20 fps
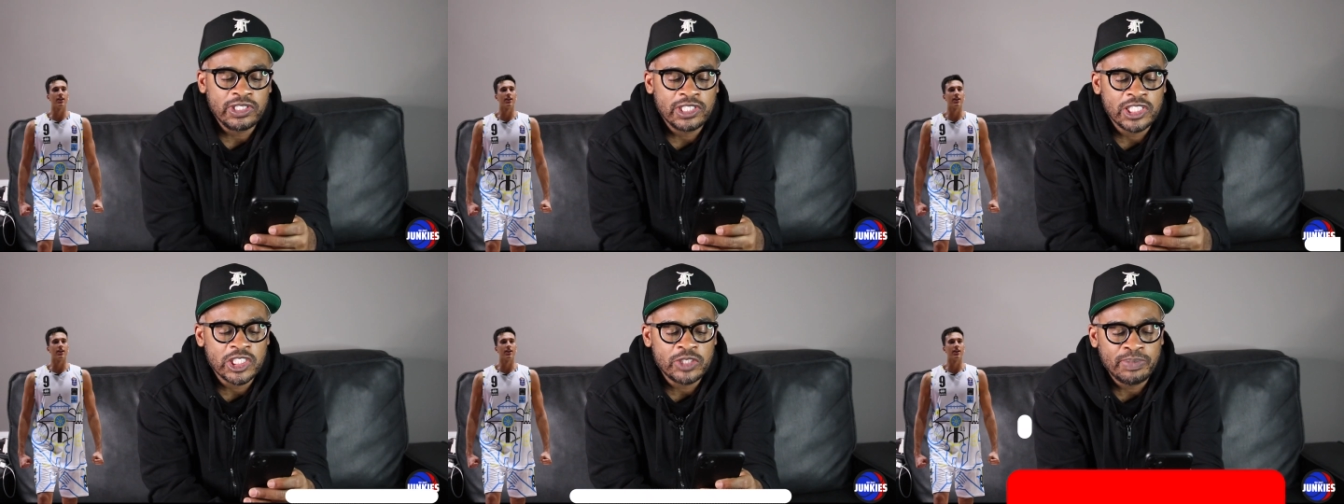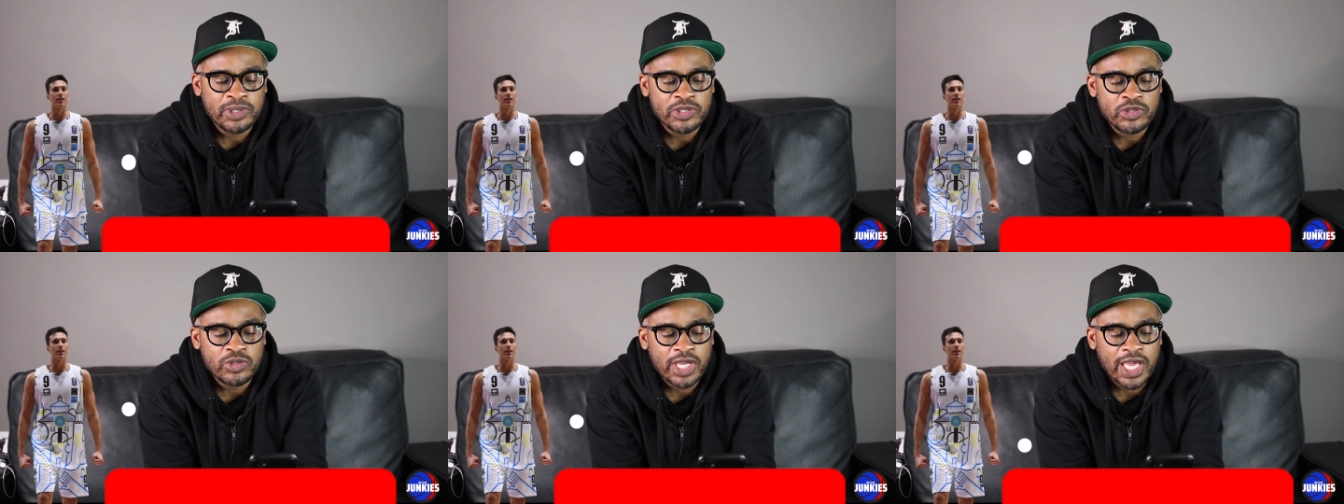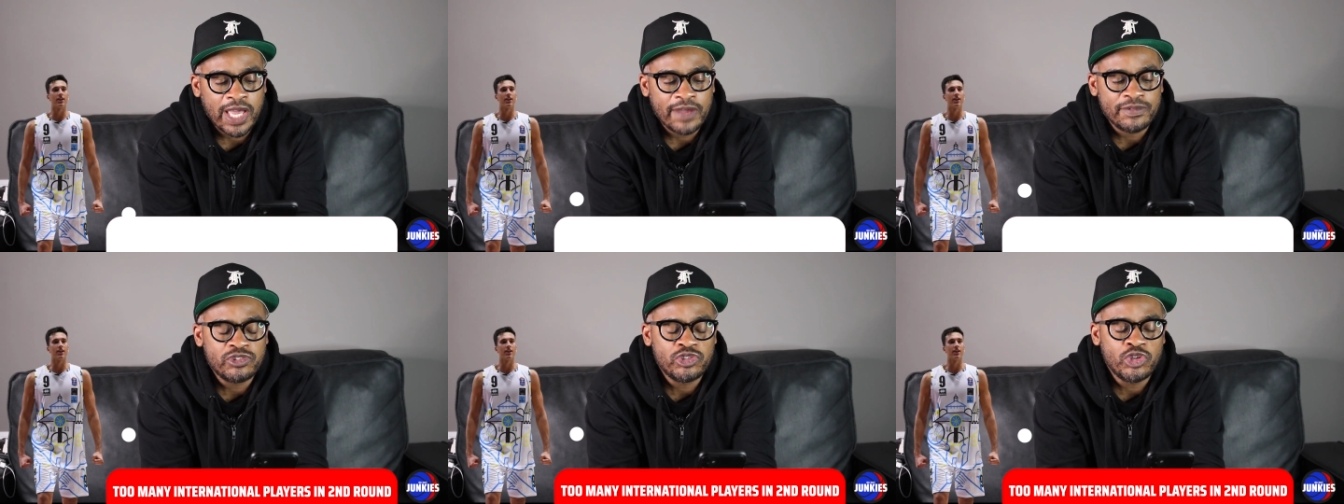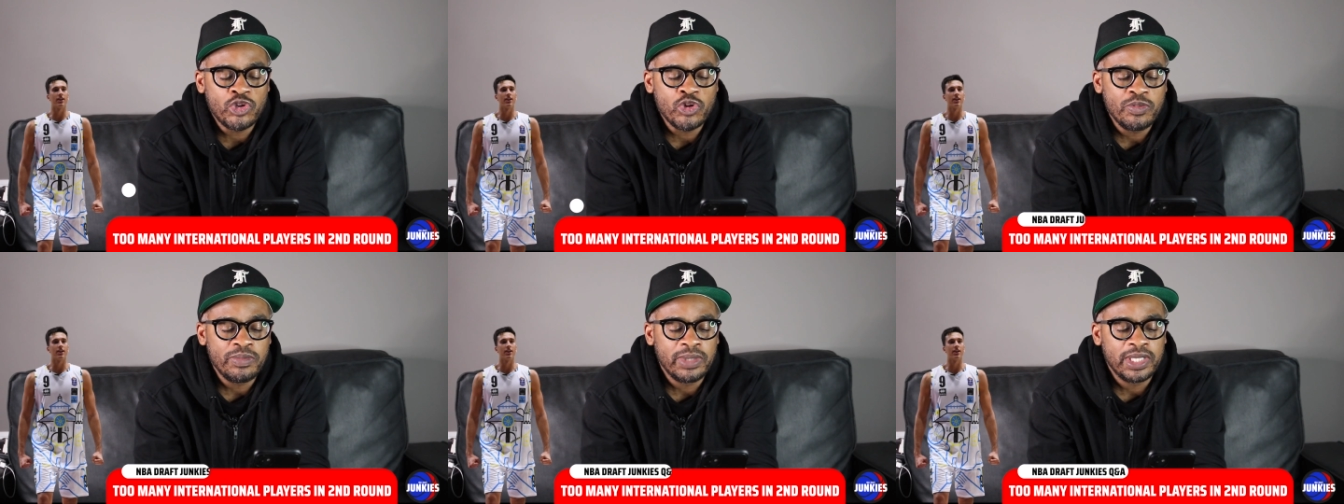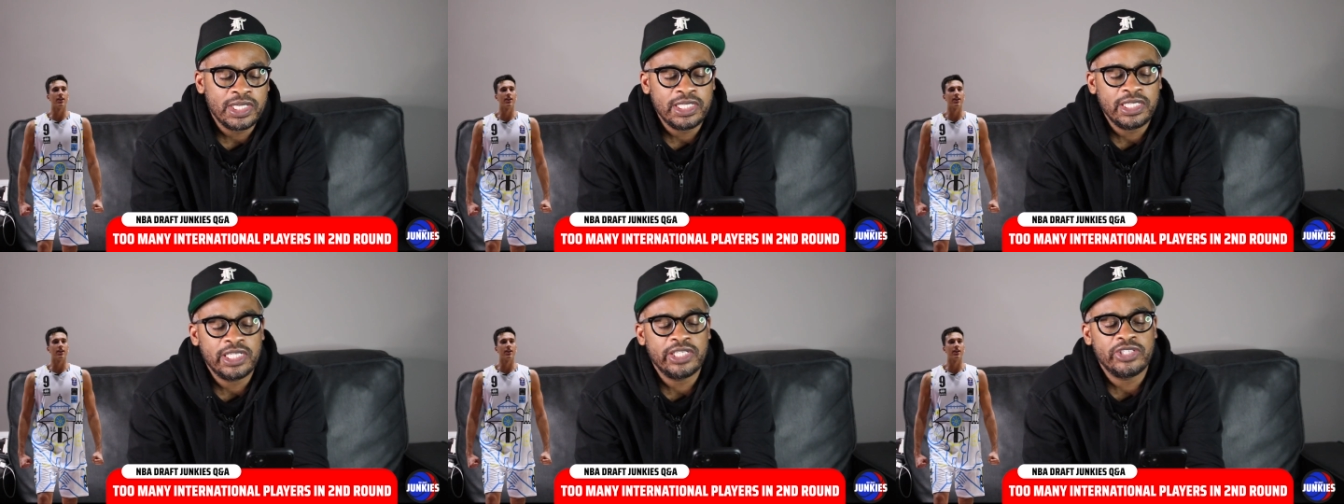list, but you have too
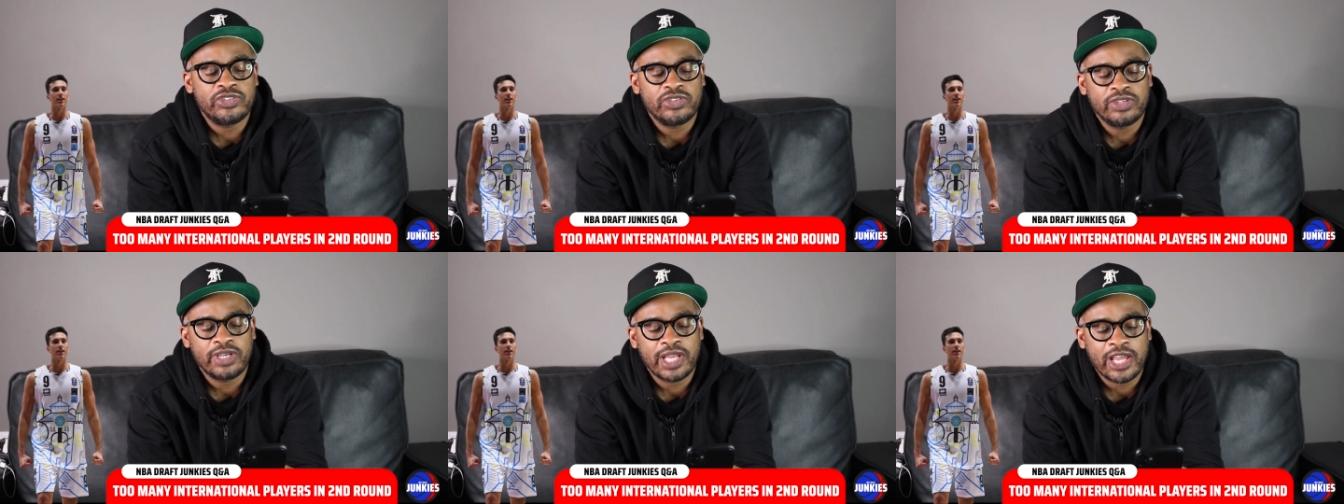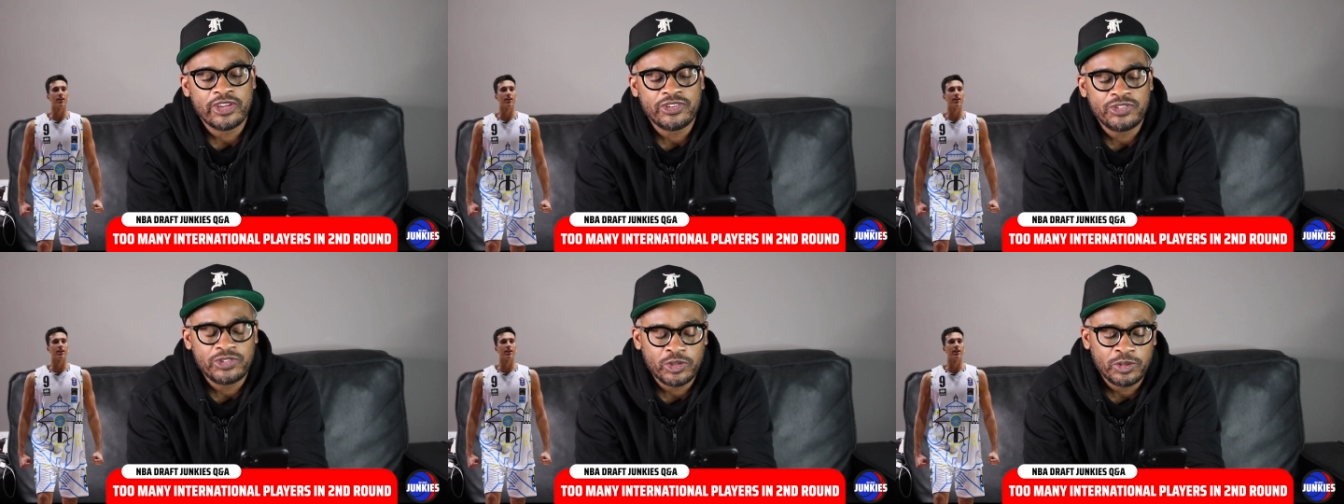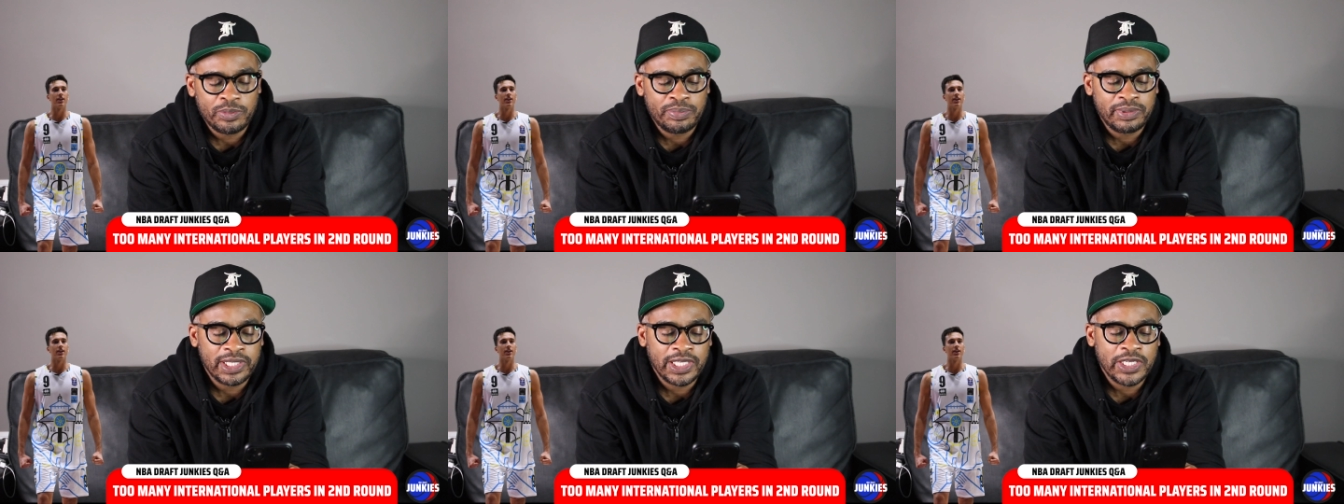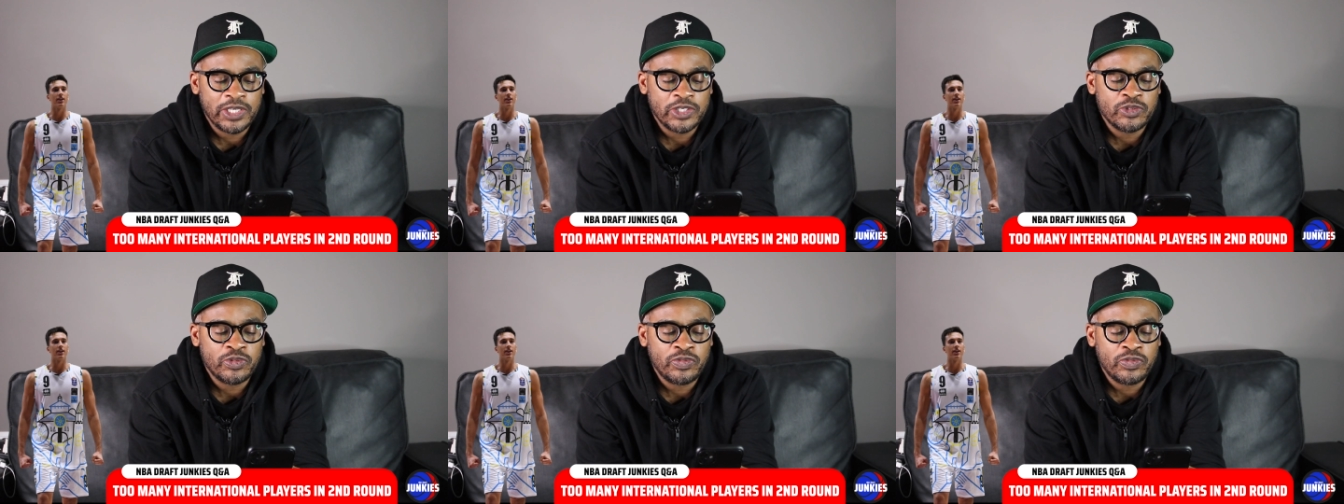many international players.